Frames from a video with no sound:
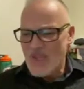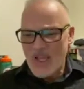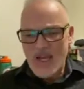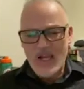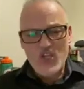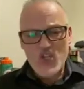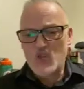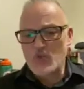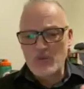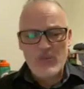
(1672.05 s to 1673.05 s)

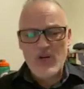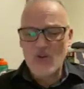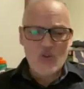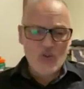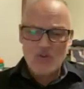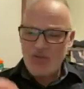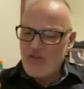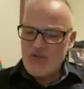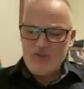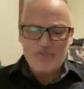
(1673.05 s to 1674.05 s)
unusual miracles
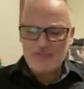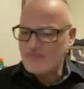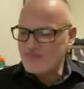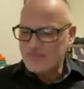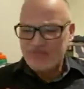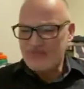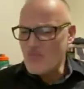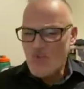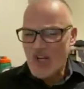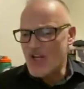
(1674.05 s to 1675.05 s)
with
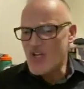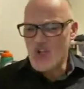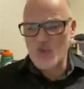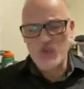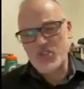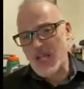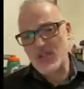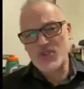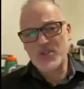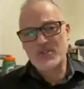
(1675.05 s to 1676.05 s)
unusual
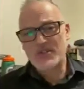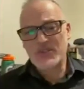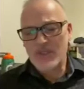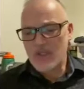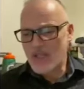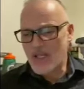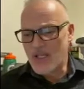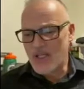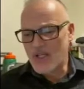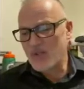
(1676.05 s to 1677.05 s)
challenges.
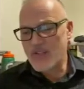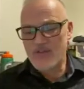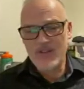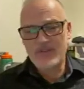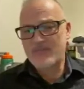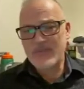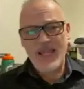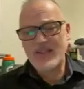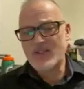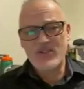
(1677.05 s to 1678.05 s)
And I believe that
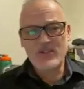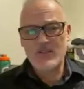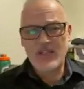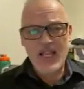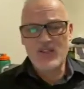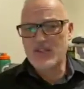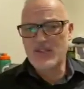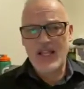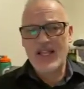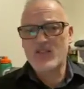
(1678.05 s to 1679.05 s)
that's that's
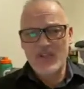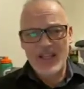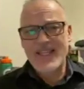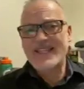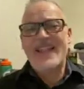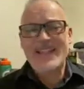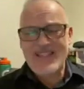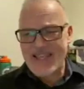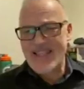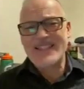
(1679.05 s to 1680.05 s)
that's I get that
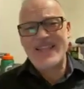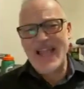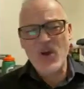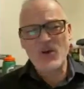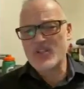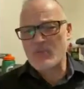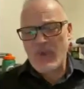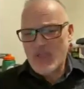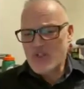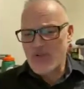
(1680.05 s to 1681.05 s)
sense now as a
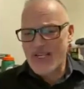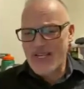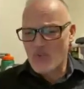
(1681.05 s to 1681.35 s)
pastor. I get